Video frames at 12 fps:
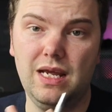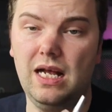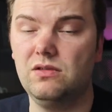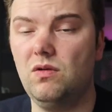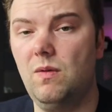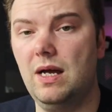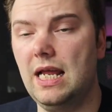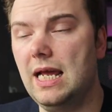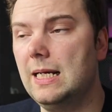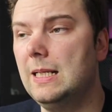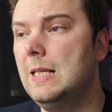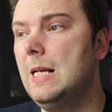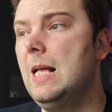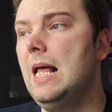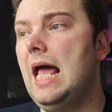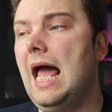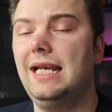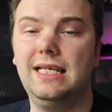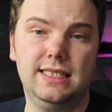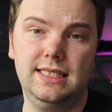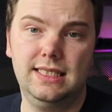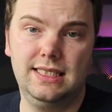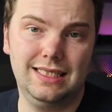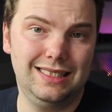the ultra wide angle.
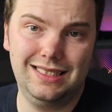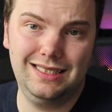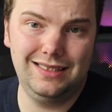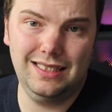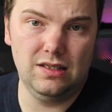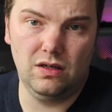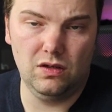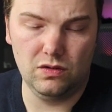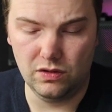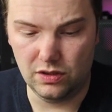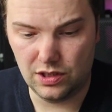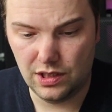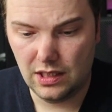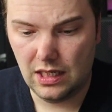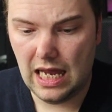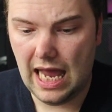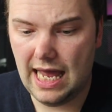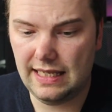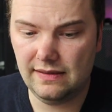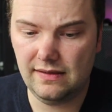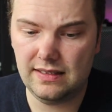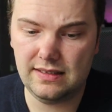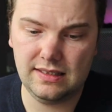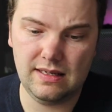It did not look good. And
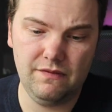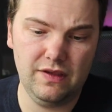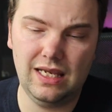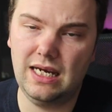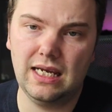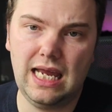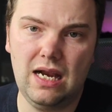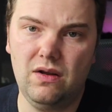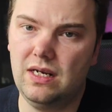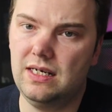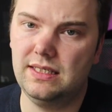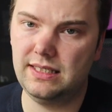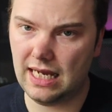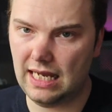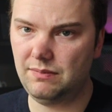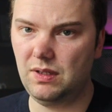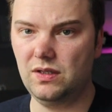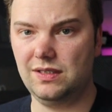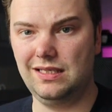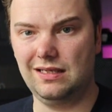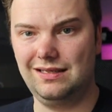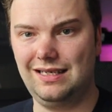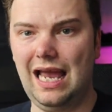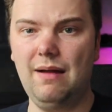this is something that I cannot understand, because the
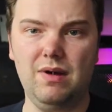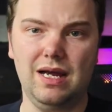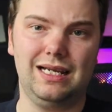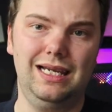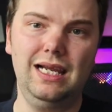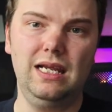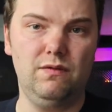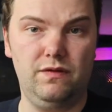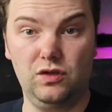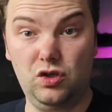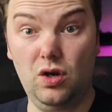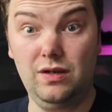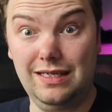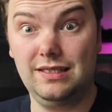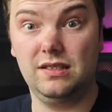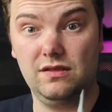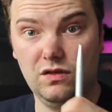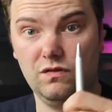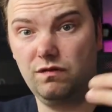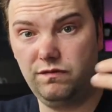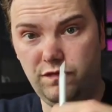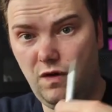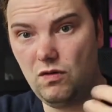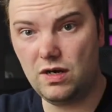camera clearly, if you turn this
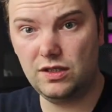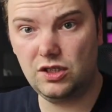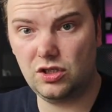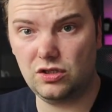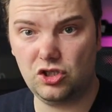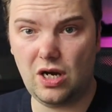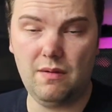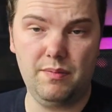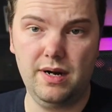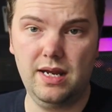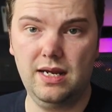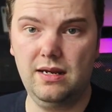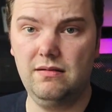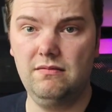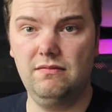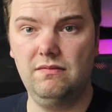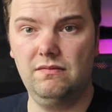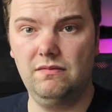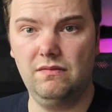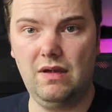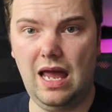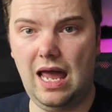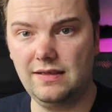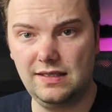focus sharpening
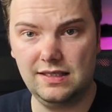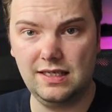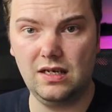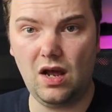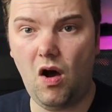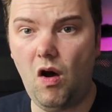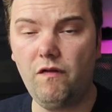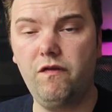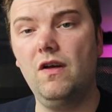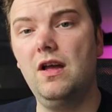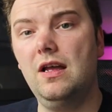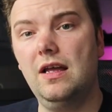assistant off,